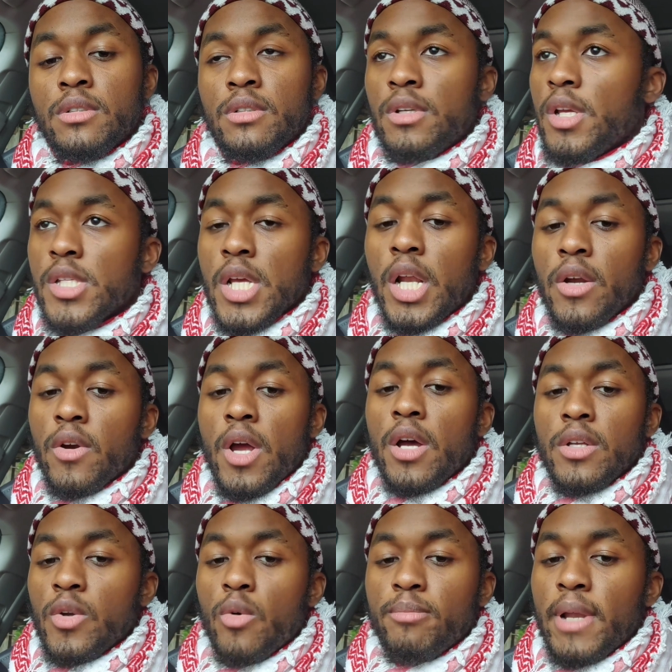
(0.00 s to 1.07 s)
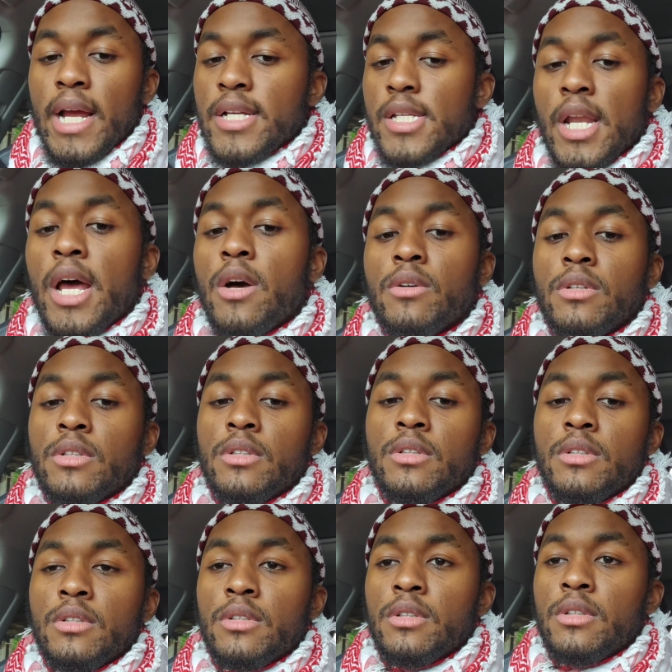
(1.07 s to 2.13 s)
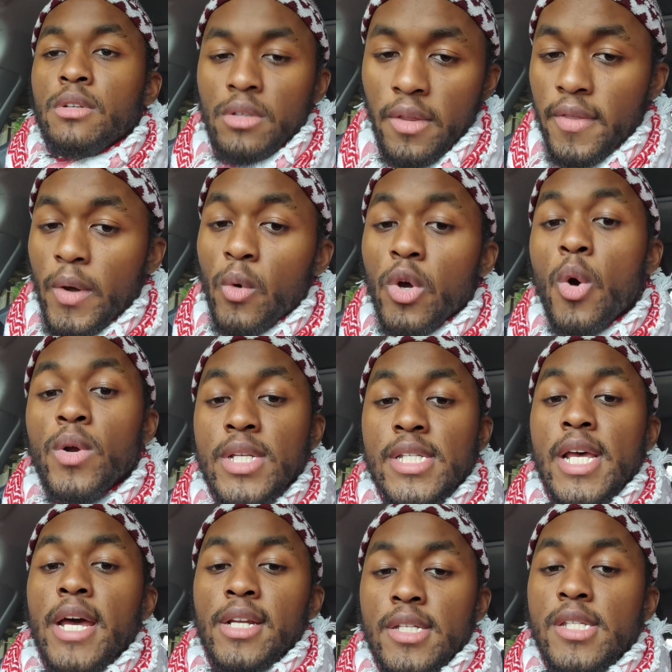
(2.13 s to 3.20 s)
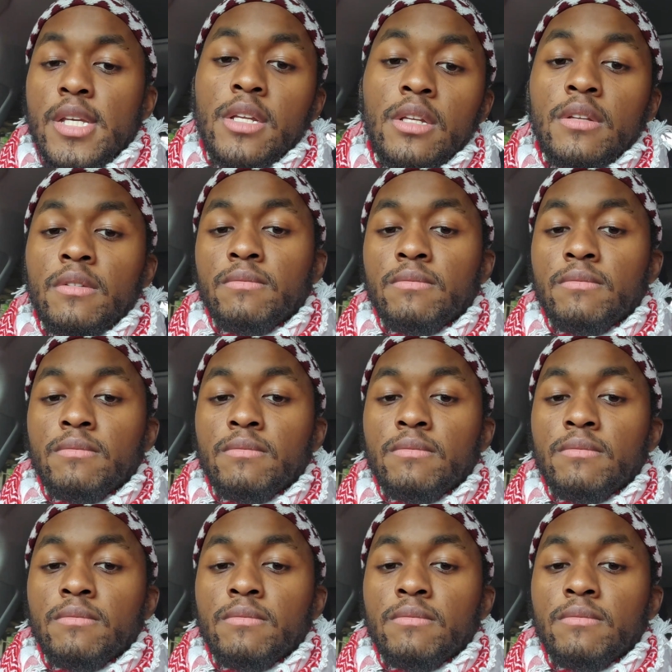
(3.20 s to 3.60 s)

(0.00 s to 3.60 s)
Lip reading: It's clear cut, no blacks allowed. They will go inside and sit in.